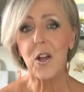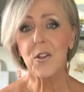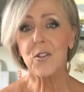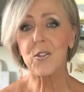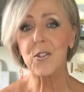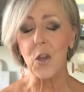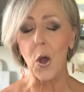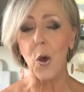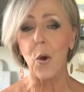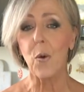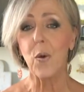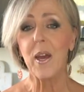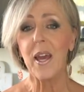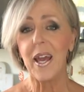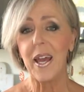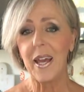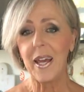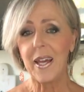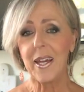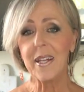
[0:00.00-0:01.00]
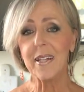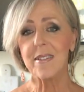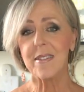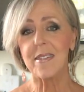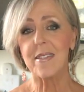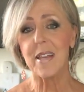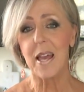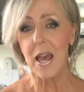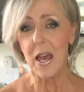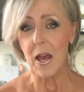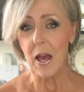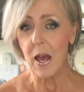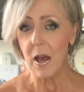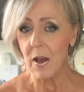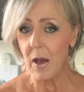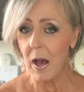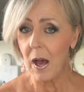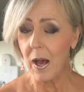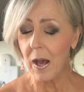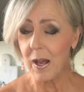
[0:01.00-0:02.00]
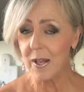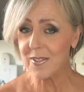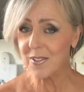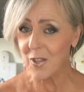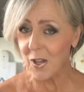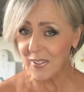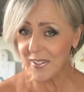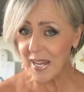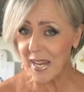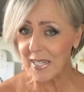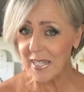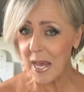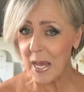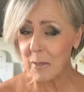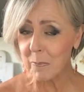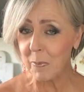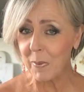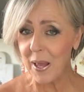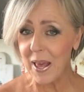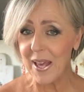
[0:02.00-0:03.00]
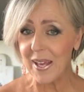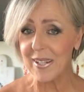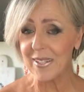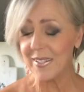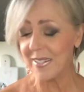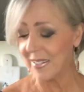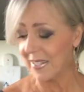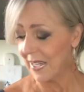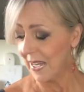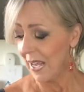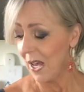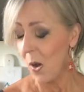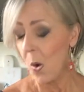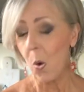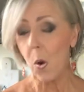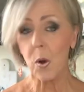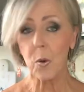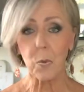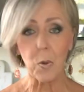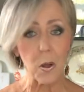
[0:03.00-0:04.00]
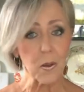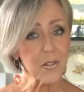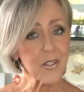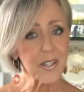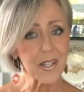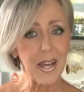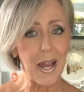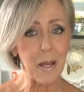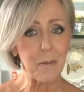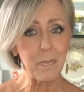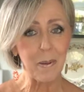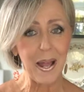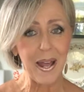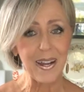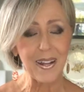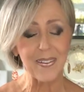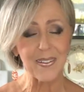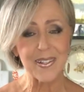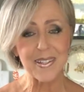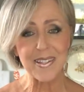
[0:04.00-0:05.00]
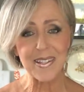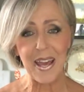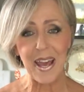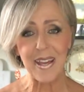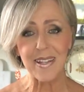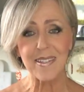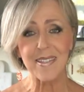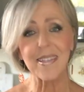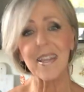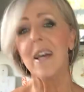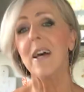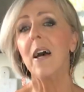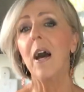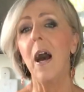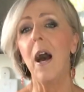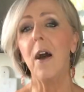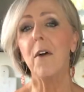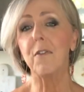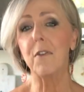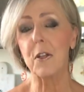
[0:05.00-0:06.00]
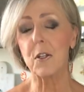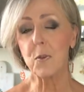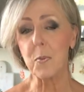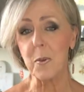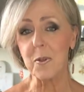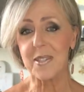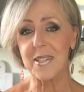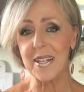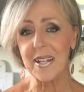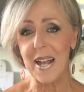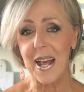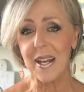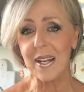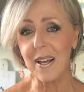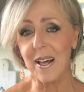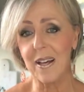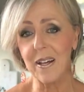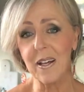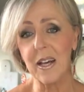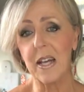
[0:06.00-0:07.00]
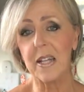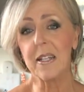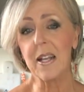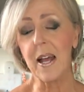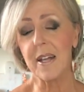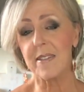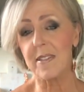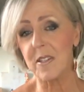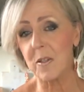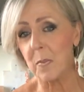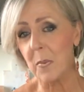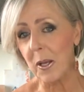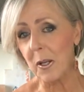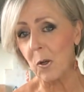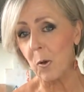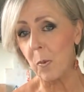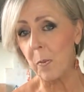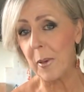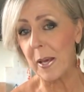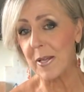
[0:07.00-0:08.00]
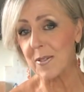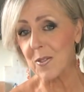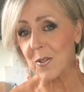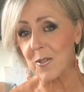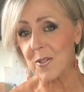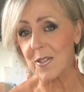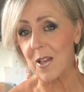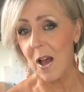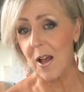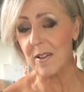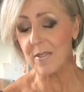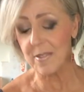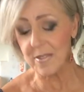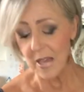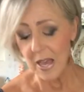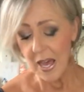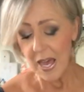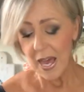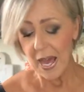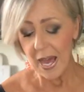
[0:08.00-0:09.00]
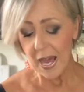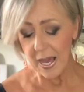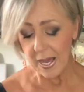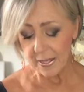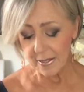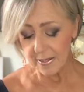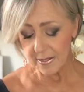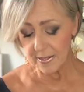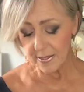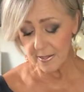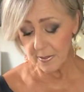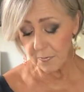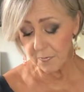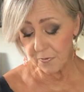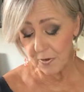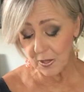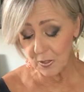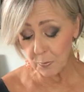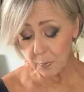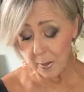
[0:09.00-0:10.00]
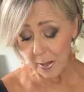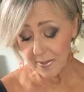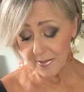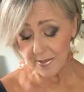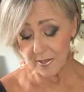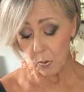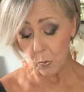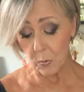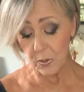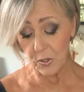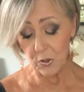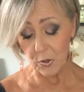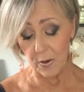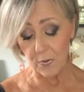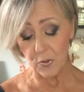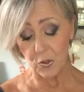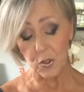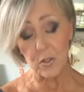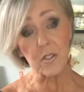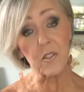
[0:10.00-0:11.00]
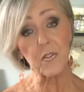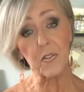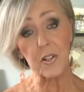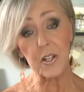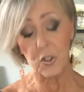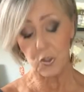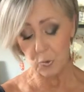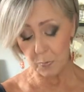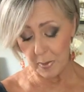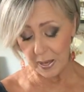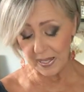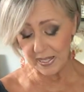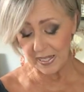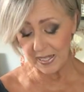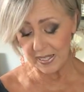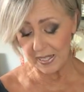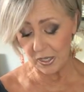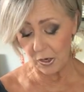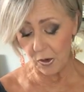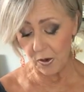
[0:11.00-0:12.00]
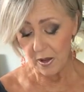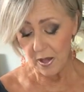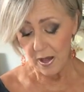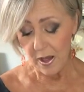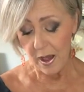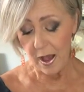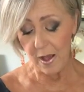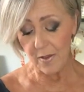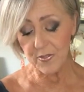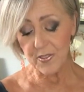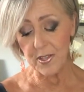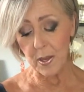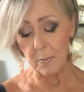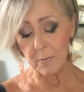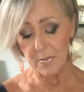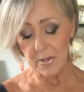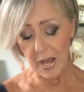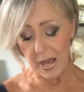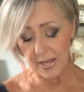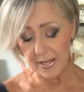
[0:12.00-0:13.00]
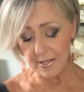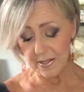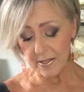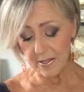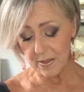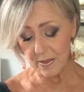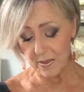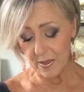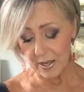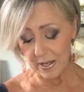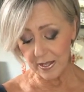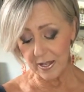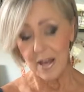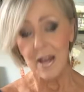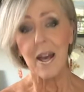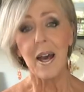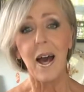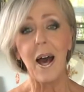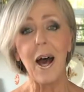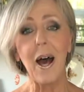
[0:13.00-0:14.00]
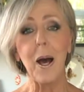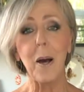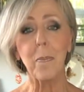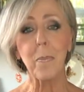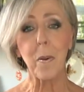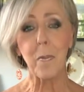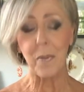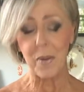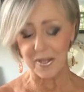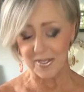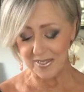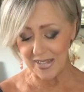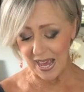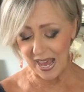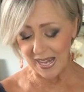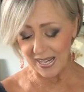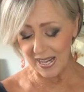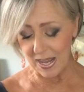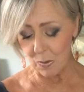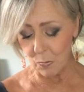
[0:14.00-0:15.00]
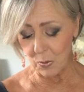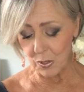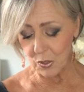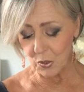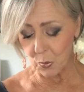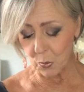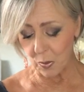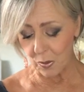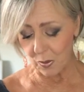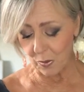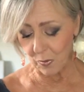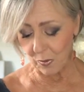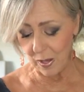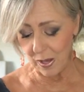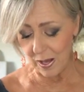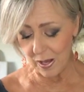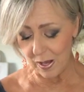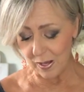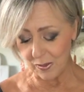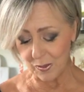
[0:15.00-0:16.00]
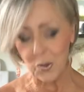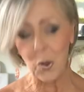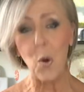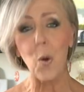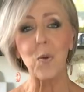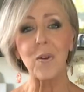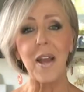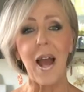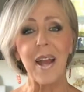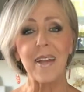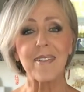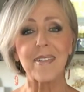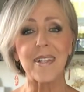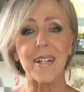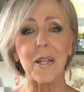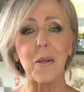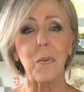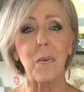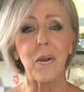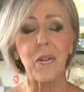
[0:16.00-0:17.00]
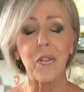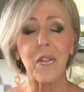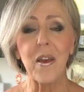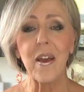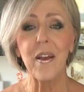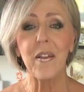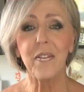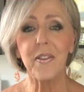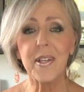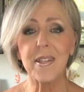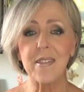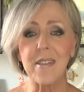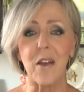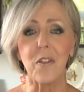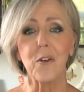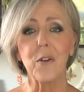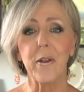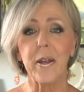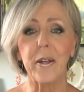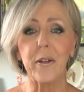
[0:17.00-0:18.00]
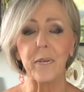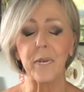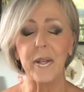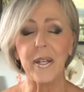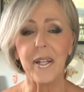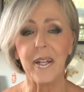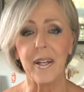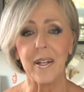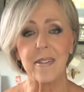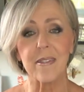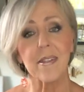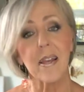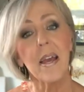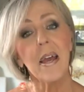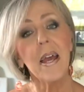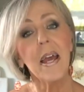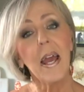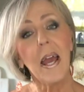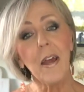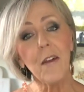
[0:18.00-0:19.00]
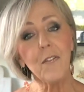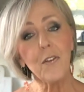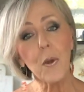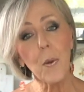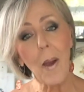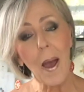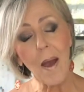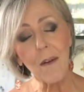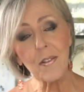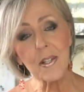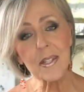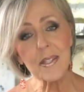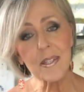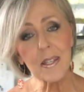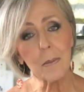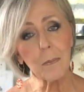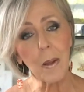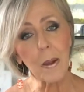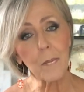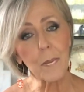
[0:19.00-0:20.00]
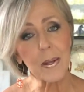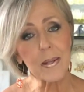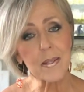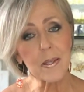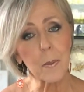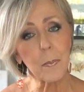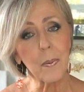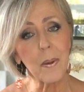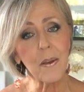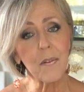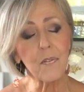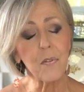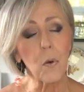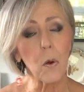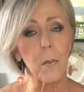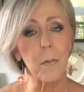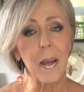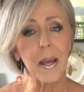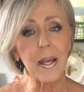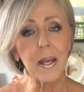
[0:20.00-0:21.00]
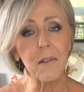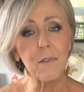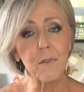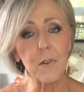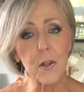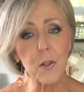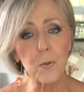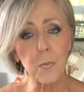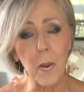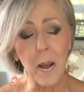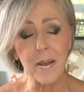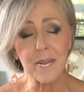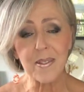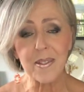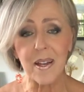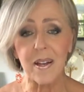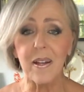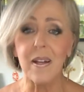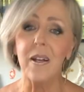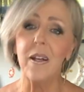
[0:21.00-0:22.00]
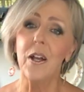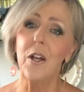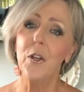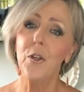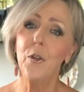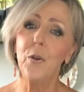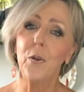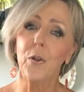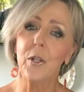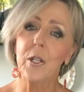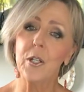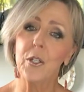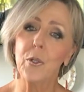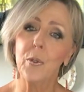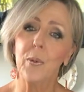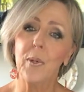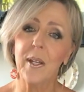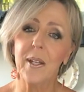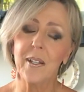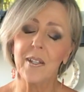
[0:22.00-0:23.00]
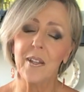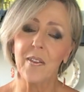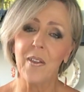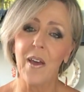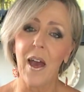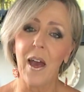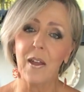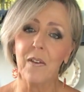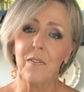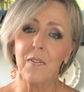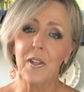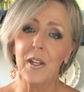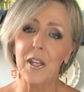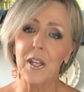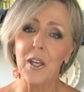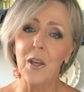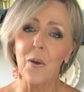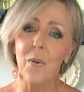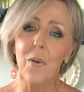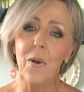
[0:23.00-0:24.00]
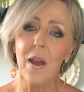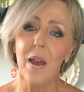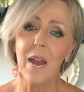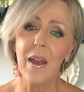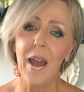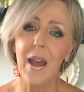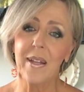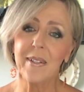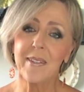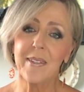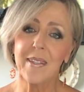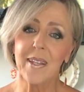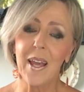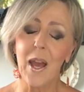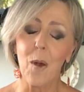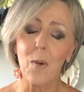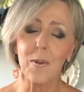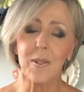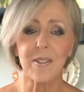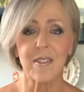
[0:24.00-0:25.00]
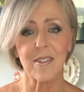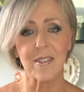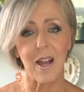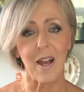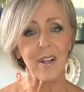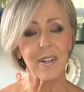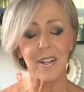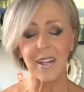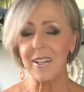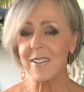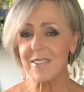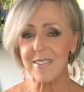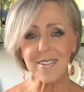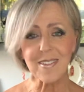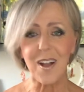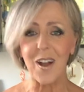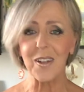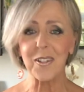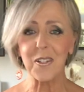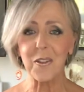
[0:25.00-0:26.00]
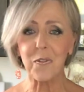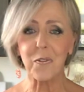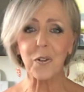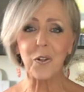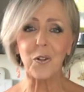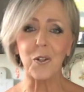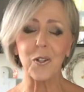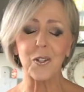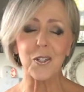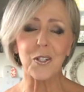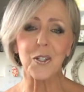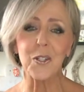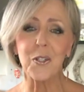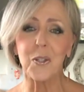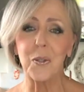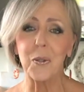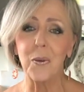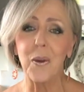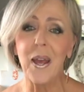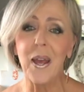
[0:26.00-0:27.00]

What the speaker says: So it's sauteed eggplant, or roasted eggplant in this case, a fresh mozzarella, a nice tomato basil sauce, and some fresh pasta, which I've just finished making here. I have some nice thick pappardelle, which will go nicely with these other ingredients. If you haven't seen my recipe for making fresh pasta, you can tune into that video and see how it's done. It's not difficult to do,